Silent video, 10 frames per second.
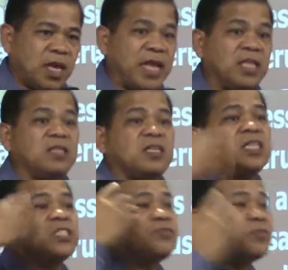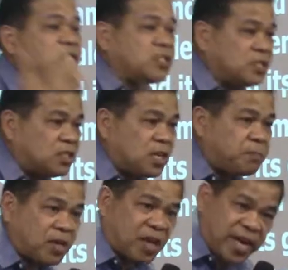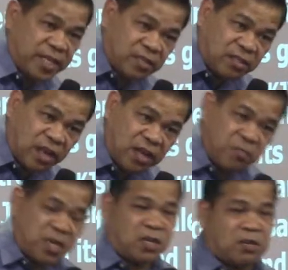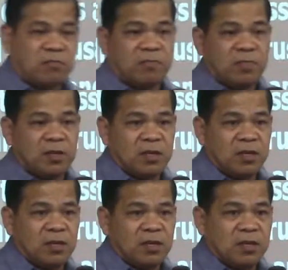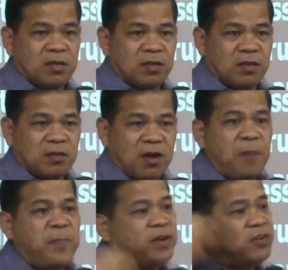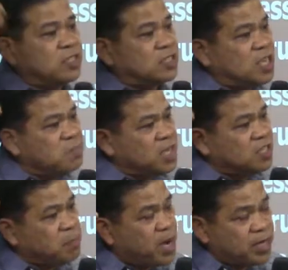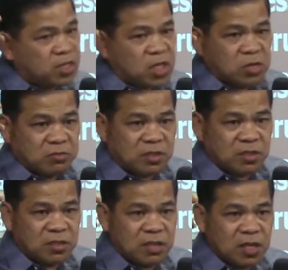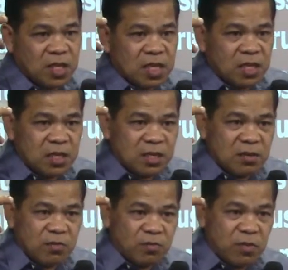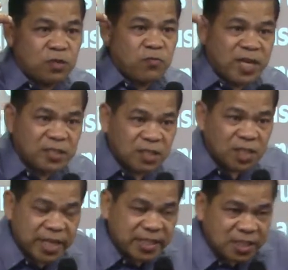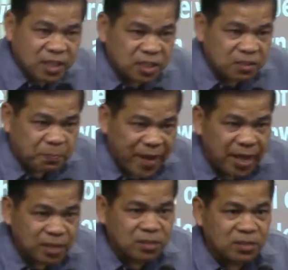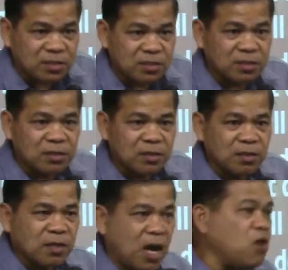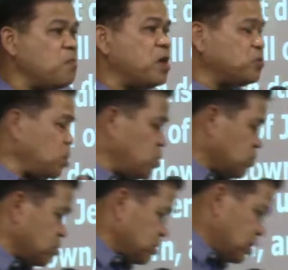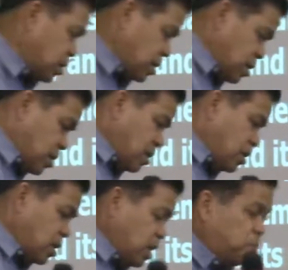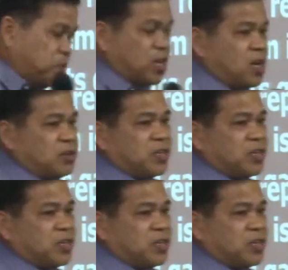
And this was the right timing. Upon receiving the bad news, what was his response? How about you? If there